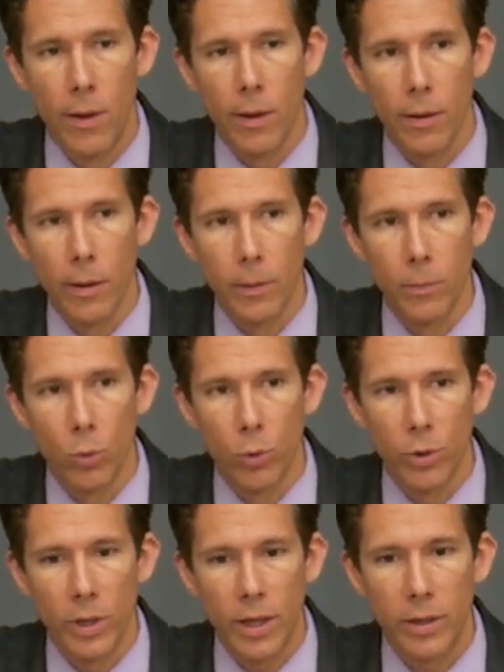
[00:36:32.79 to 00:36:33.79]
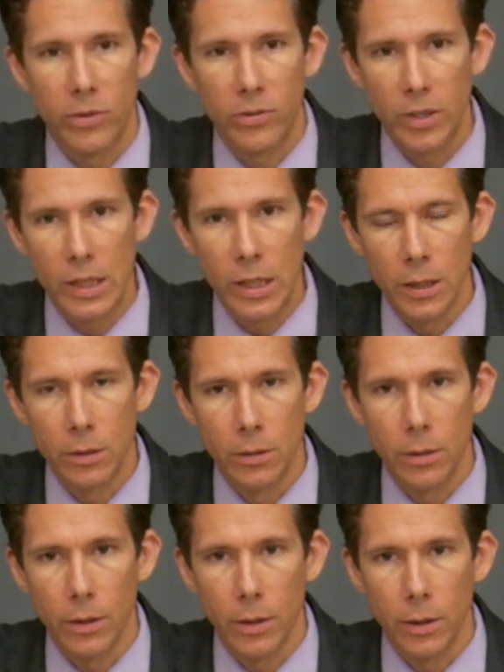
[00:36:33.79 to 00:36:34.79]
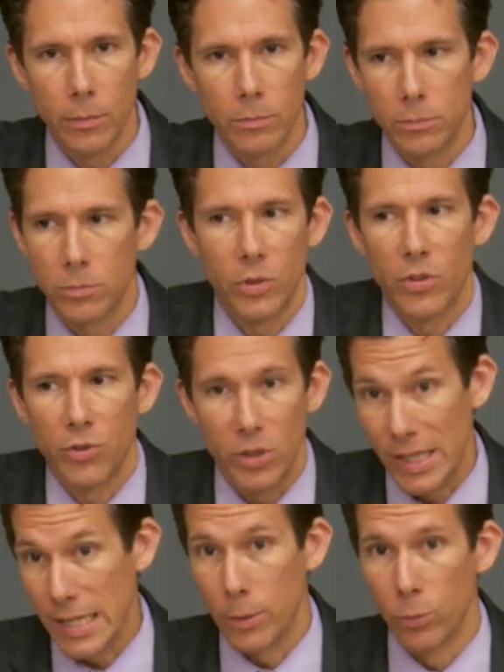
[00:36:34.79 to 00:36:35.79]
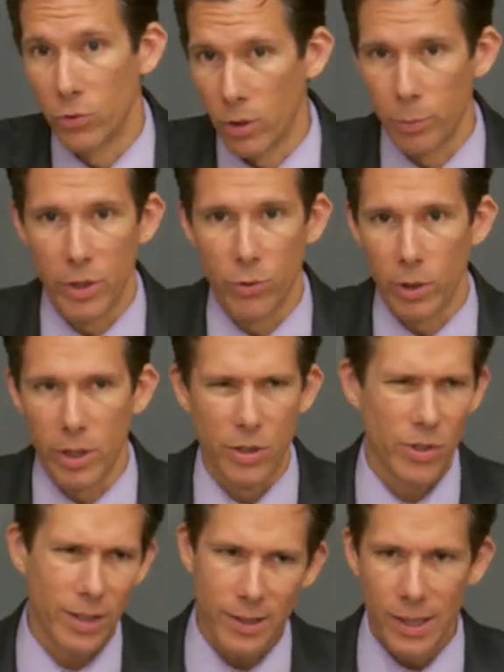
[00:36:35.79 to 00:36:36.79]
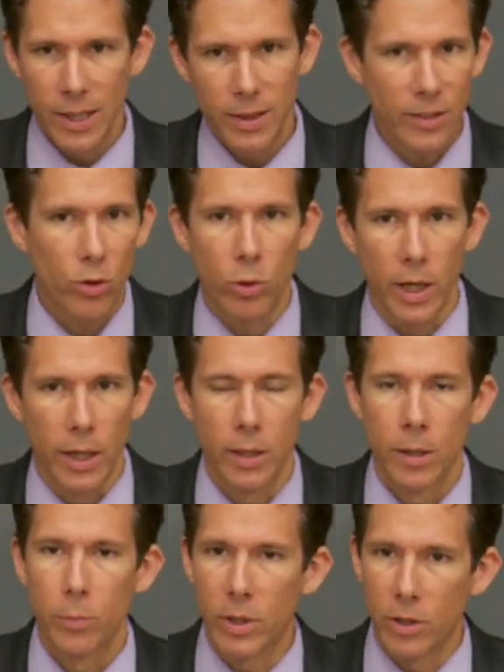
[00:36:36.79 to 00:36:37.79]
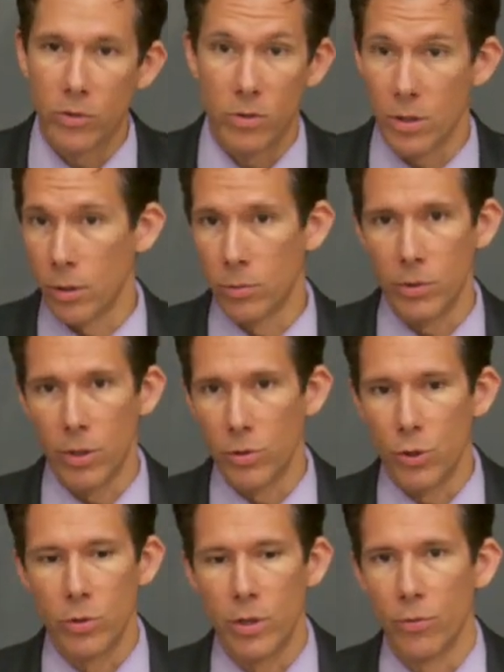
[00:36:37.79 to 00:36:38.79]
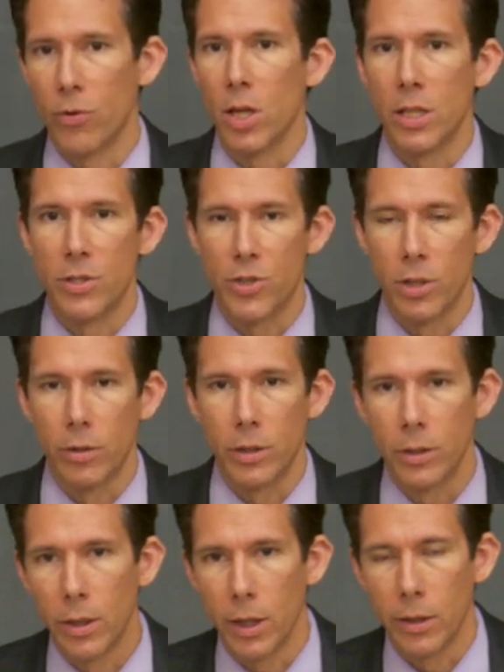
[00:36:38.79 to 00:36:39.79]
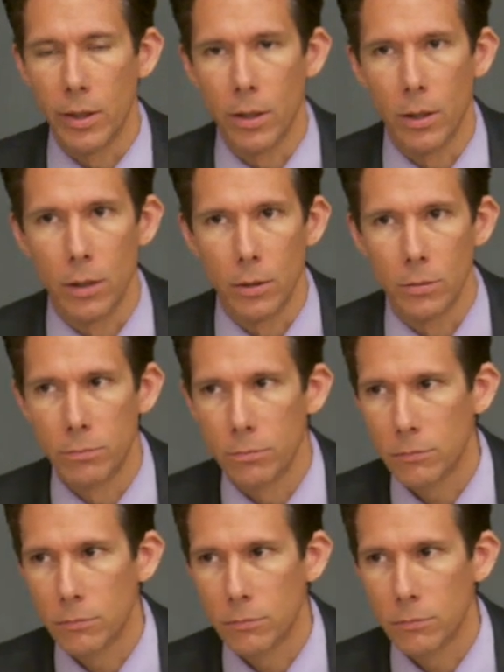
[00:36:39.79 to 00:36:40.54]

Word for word: um, or singing uh, essentially hymns on patriotic occasions, and that's okay because they're they're they're voluntary and they are